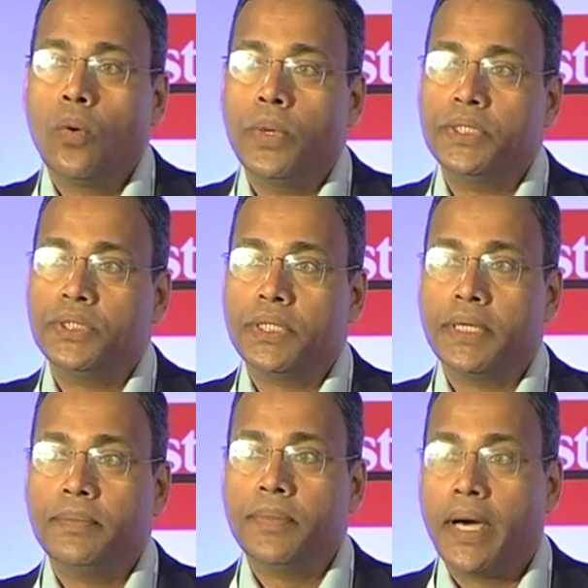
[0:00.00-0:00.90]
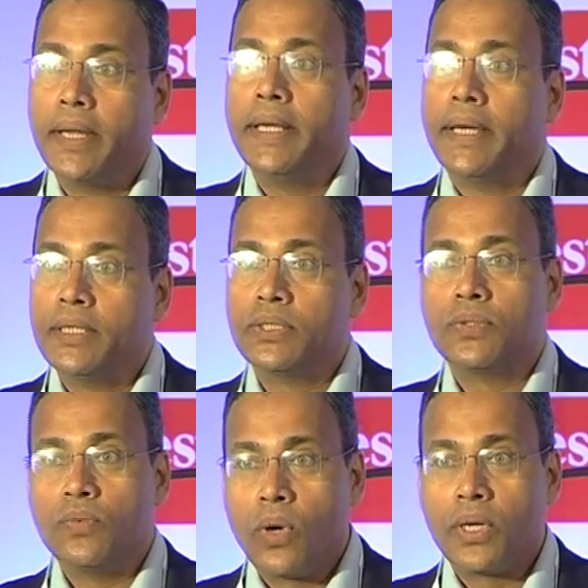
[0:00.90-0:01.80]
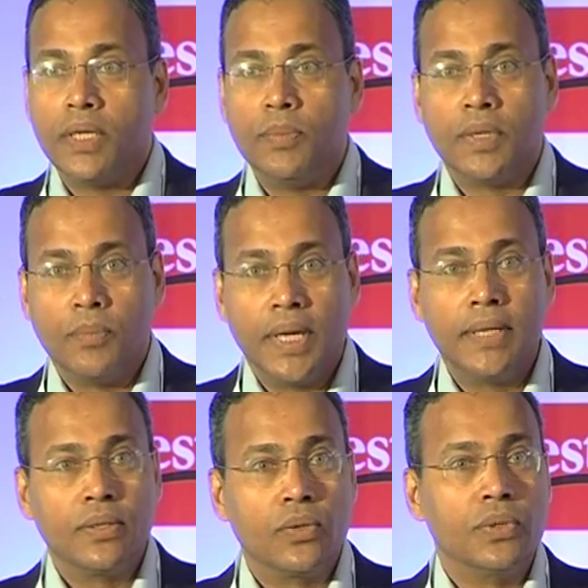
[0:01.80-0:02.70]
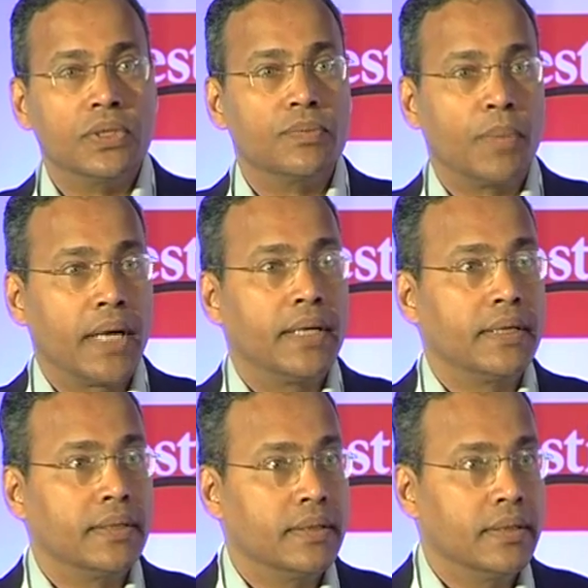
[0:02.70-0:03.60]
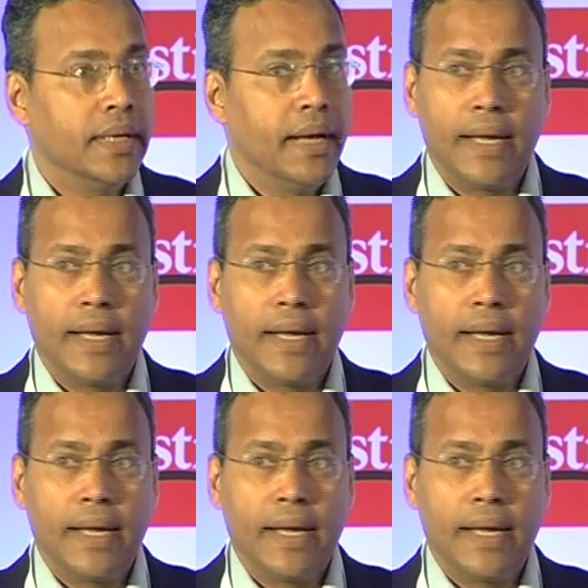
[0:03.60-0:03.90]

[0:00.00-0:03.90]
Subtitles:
which I really understood what TPM meant through this practical,